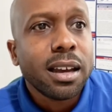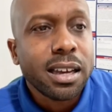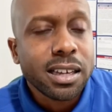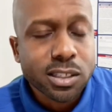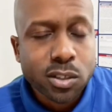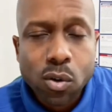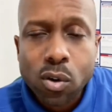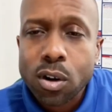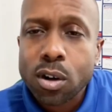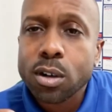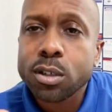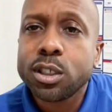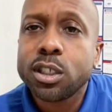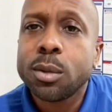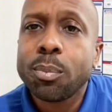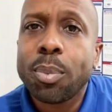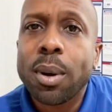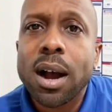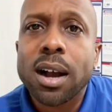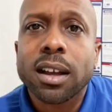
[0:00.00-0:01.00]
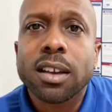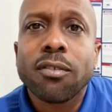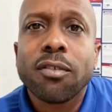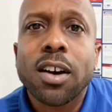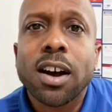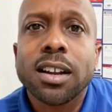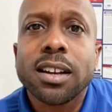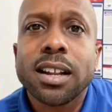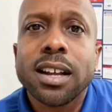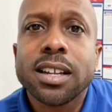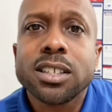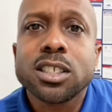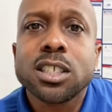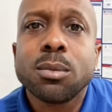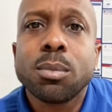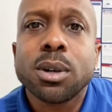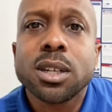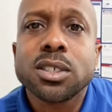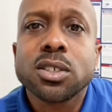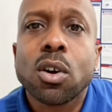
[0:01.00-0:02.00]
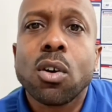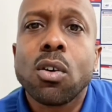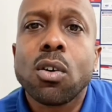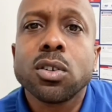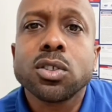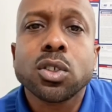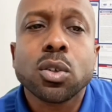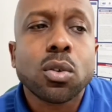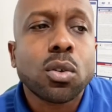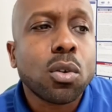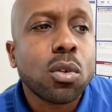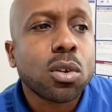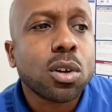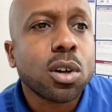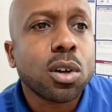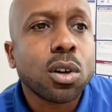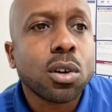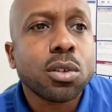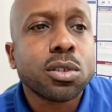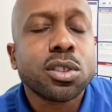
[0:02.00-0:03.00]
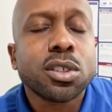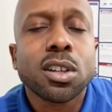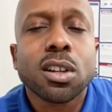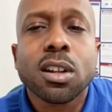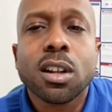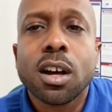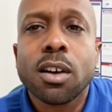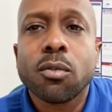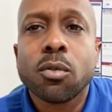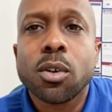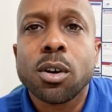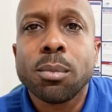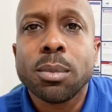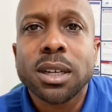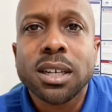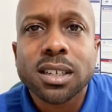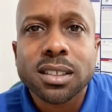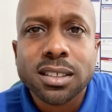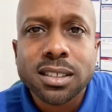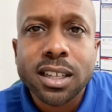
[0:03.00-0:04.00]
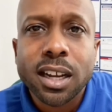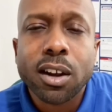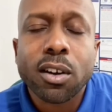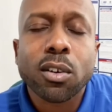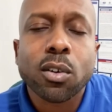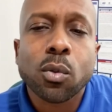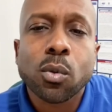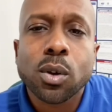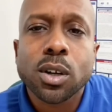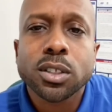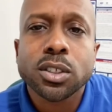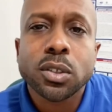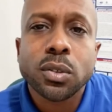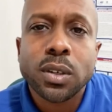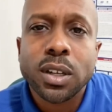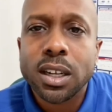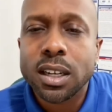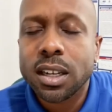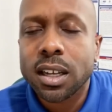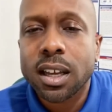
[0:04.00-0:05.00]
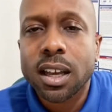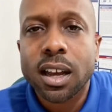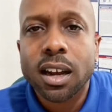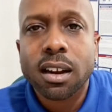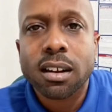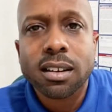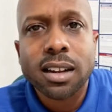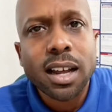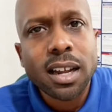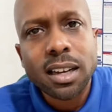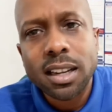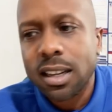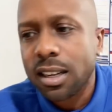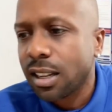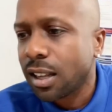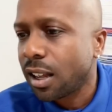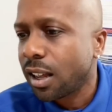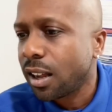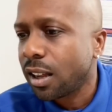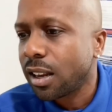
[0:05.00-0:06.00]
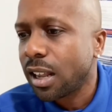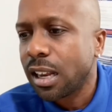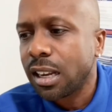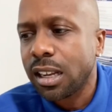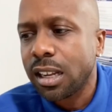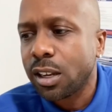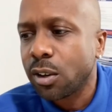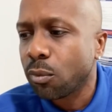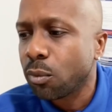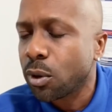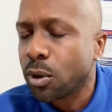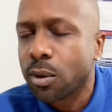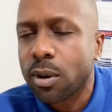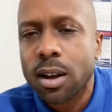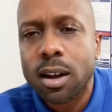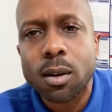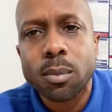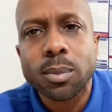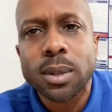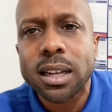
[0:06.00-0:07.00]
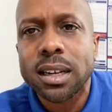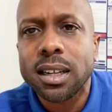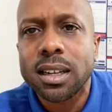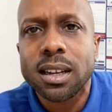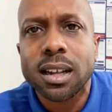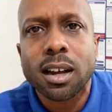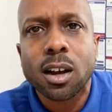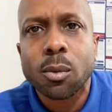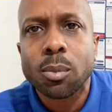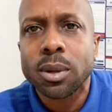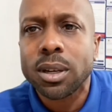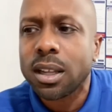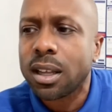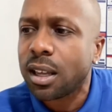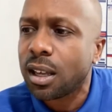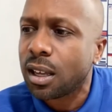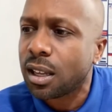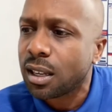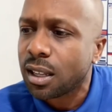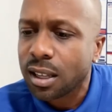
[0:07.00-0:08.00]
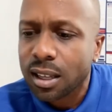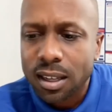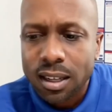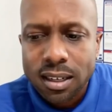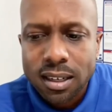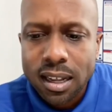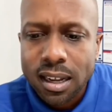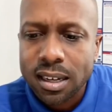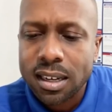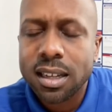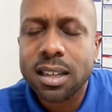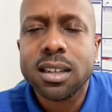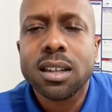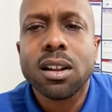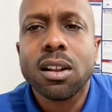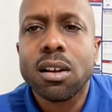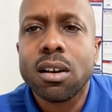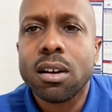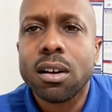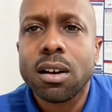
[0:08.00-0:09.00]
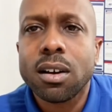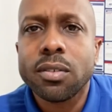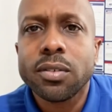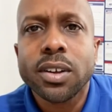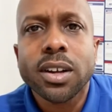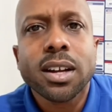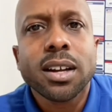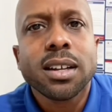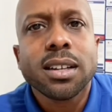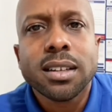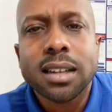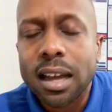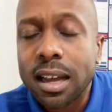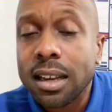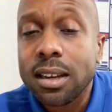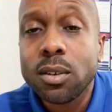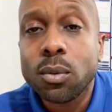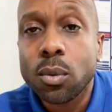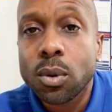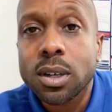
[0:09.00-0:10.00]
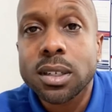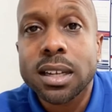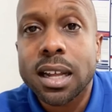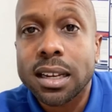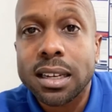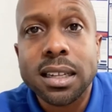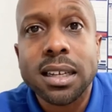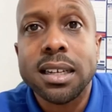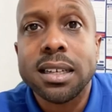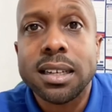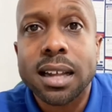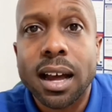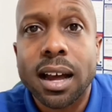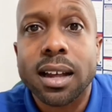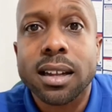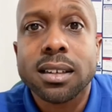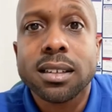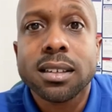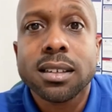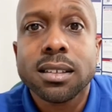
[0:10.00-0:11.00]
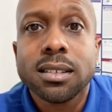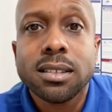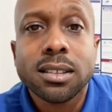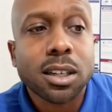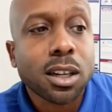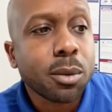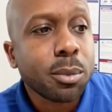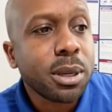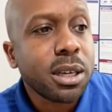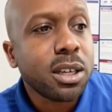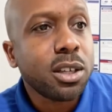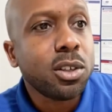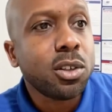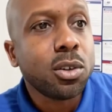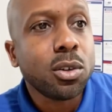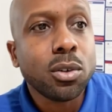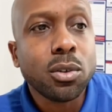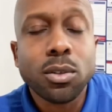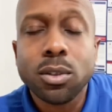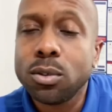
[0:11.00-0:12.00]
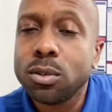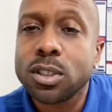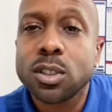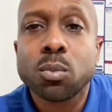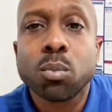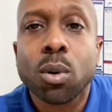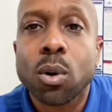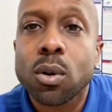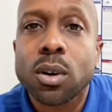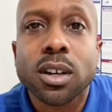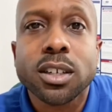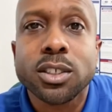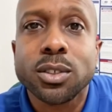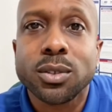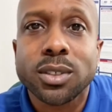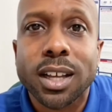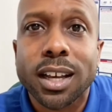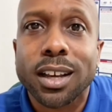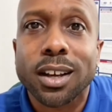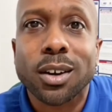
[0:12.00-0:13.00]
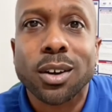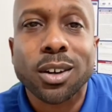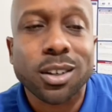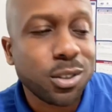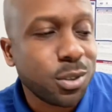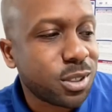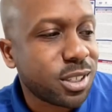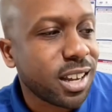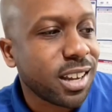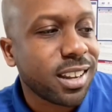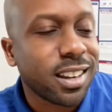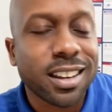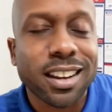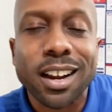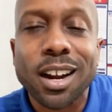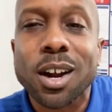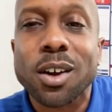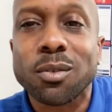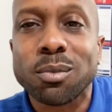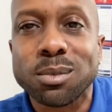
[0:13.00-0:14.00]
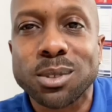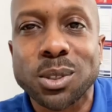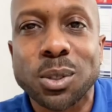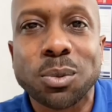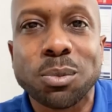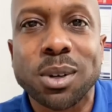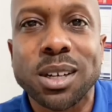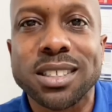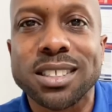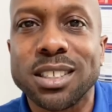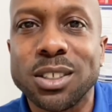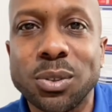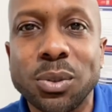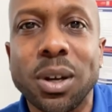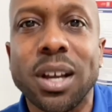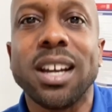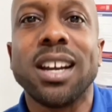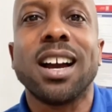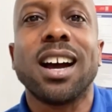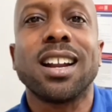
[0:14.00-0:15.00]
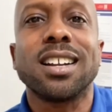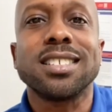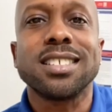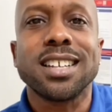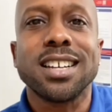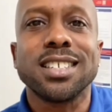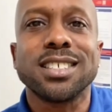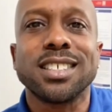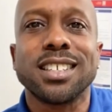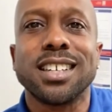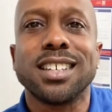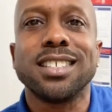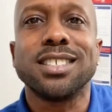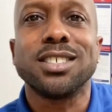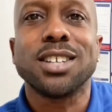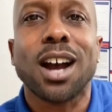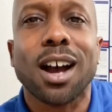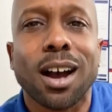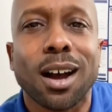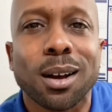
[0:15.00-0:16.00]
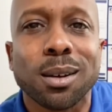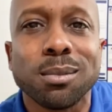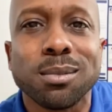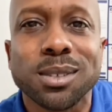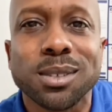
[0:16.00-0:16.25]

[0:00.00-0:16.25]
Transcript: it's going to hurt your pocket financially, but it's also going to hurt your loved one because they're the ones who need to care. They need the they need the real help. They need the helping hand. They need the love. They the one that need that. You know what I mean? You you just broke because you taking you taking care of them so much, and you ain't got a chance to get a job.